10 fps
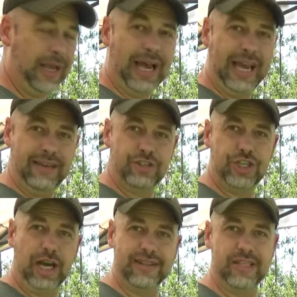I have
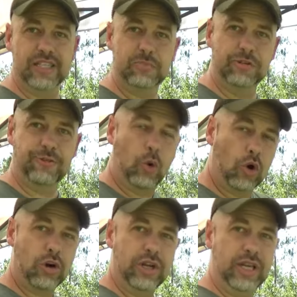shot this
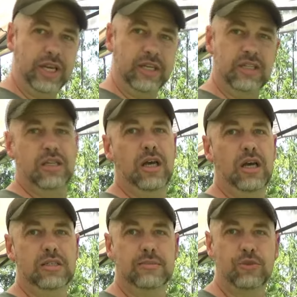before in
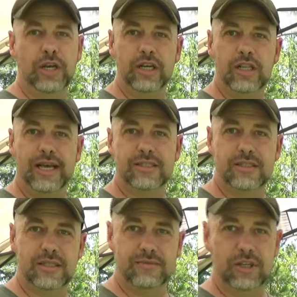uh, some training
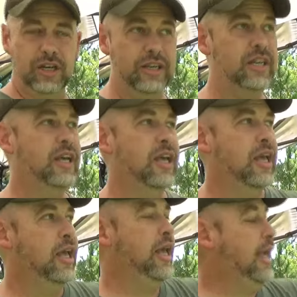classes that I've done
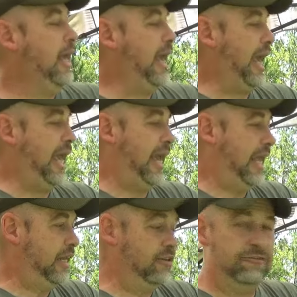
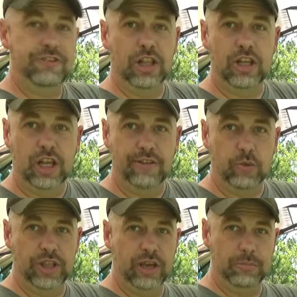and fell in love
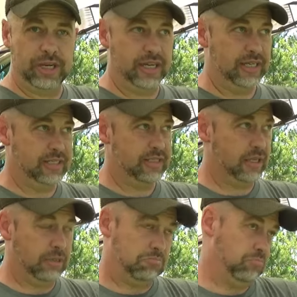with it because
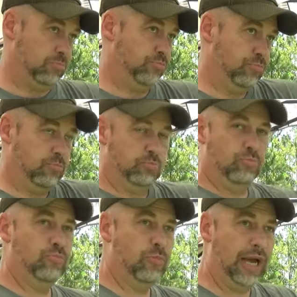
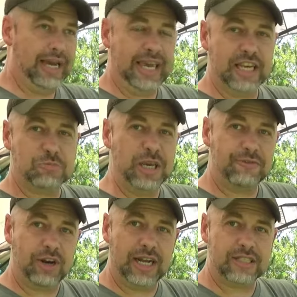I can't speak
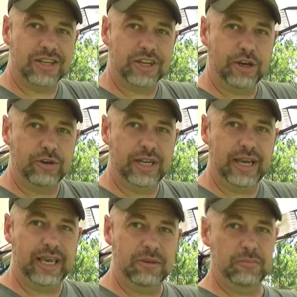for how it's going to go
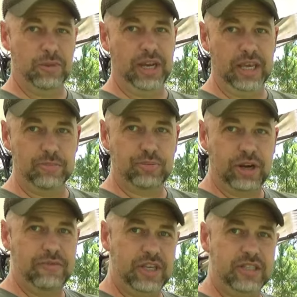today, but in
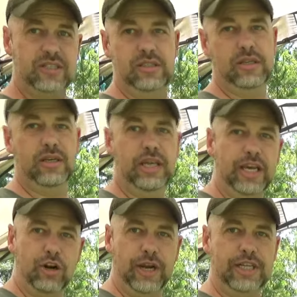previous
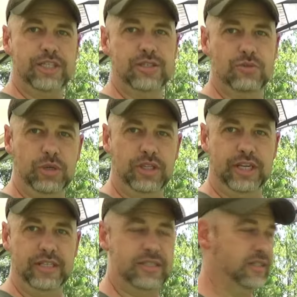iterations with
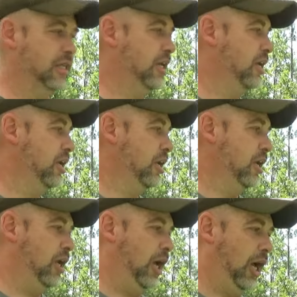this,
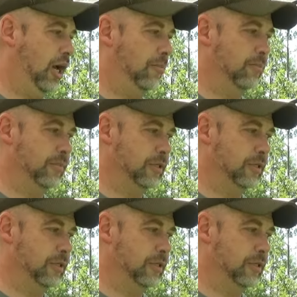um,